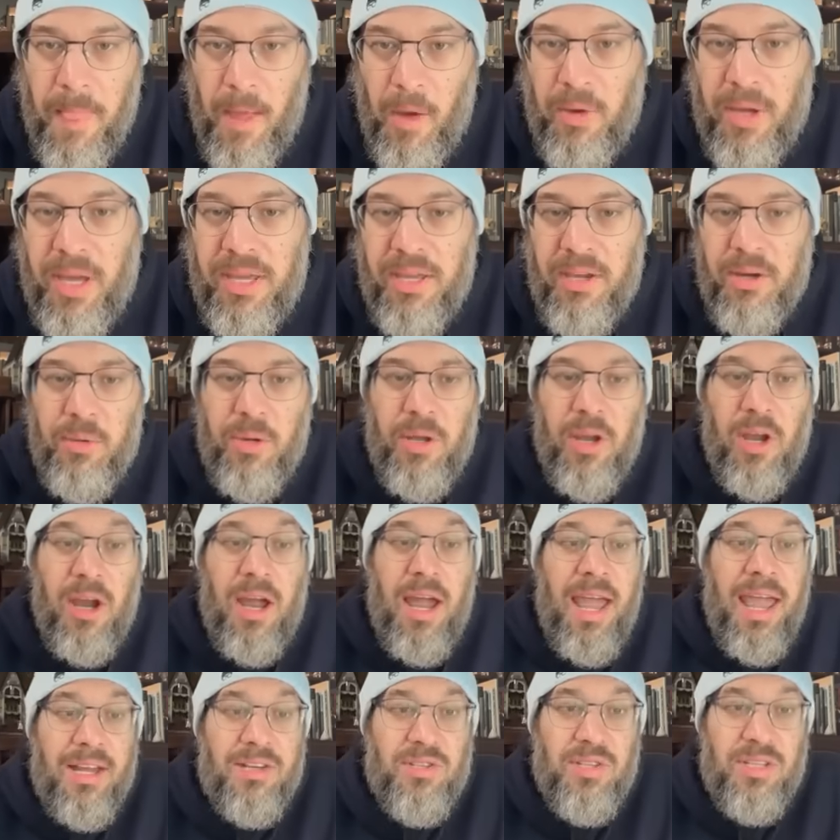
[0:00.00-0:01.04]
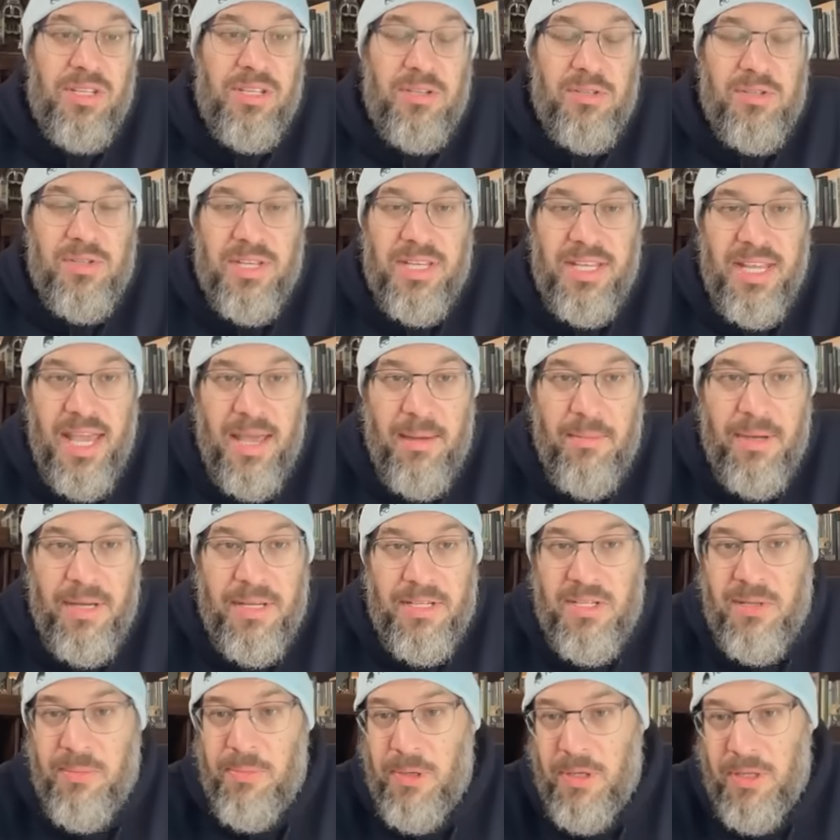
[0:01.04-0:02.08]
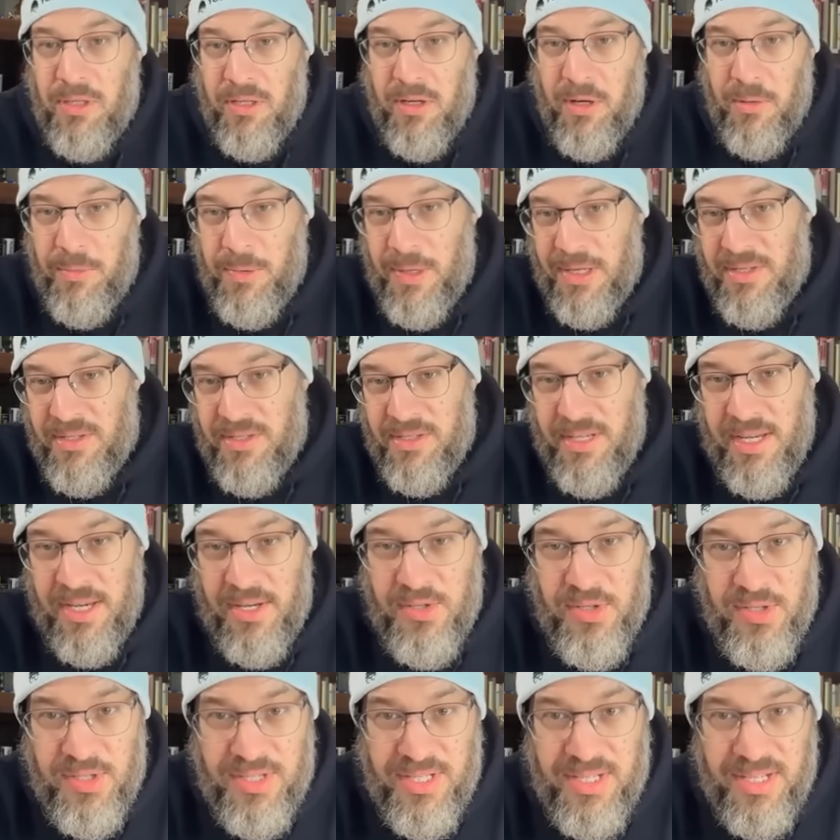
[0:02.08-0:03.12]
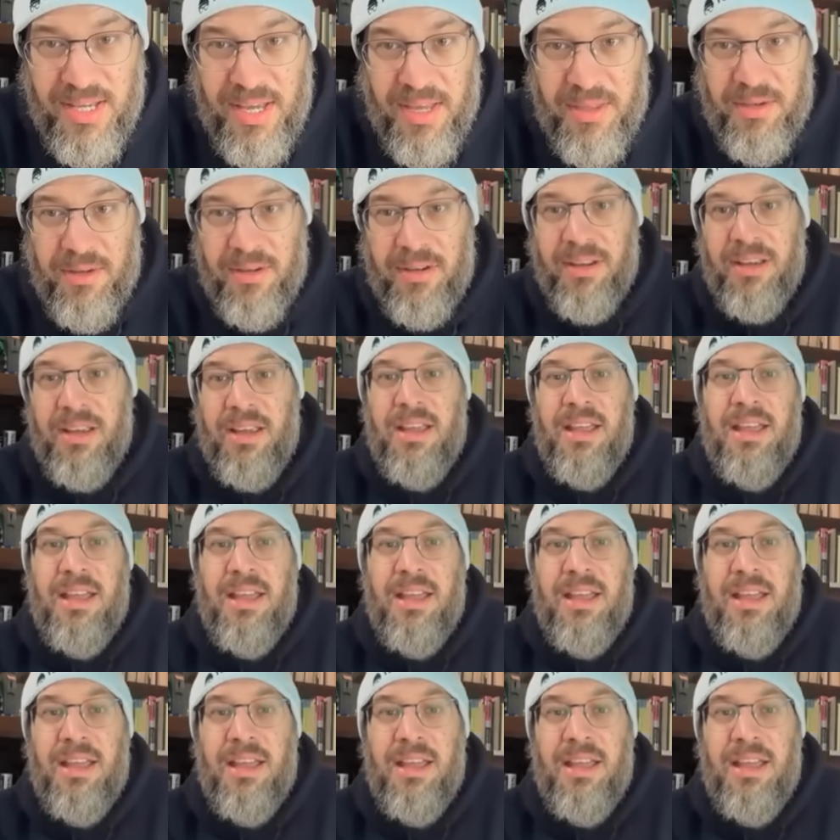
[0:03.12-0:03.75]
Okay, here we are. I actually used Gamma to put a little presentation together.